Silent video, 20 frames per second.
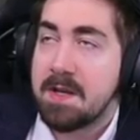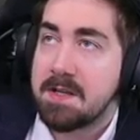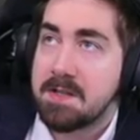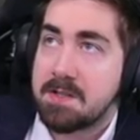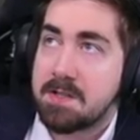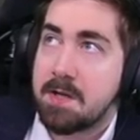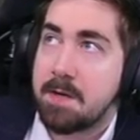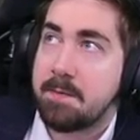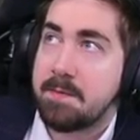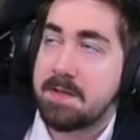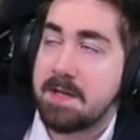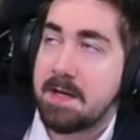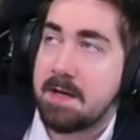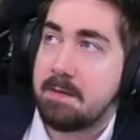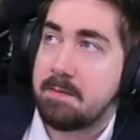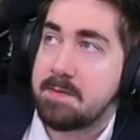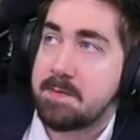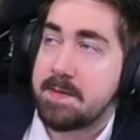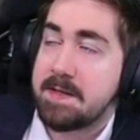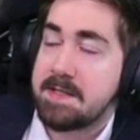
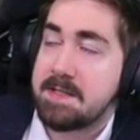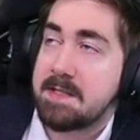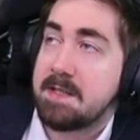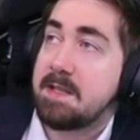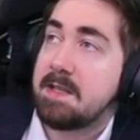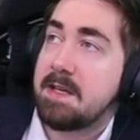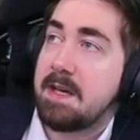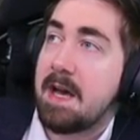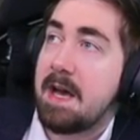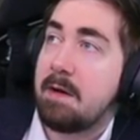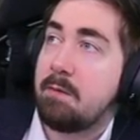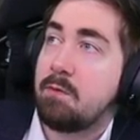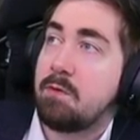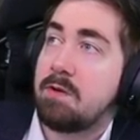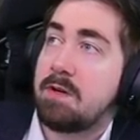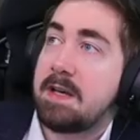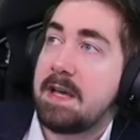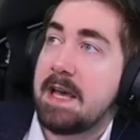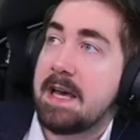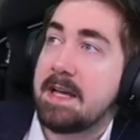Sometimes, basically, I will
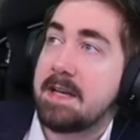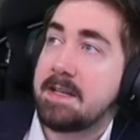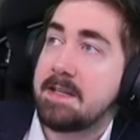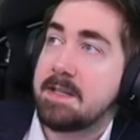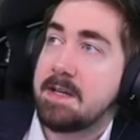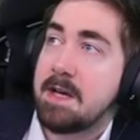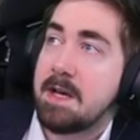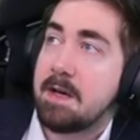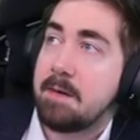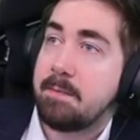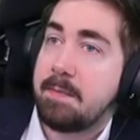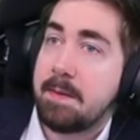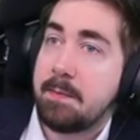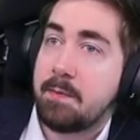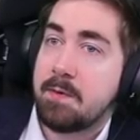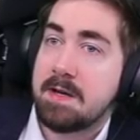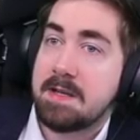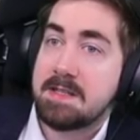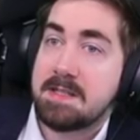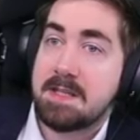get
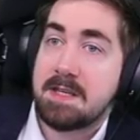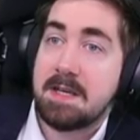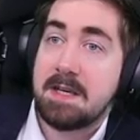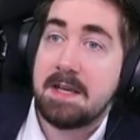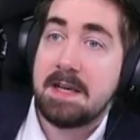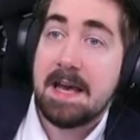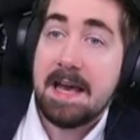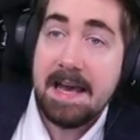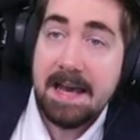people asking,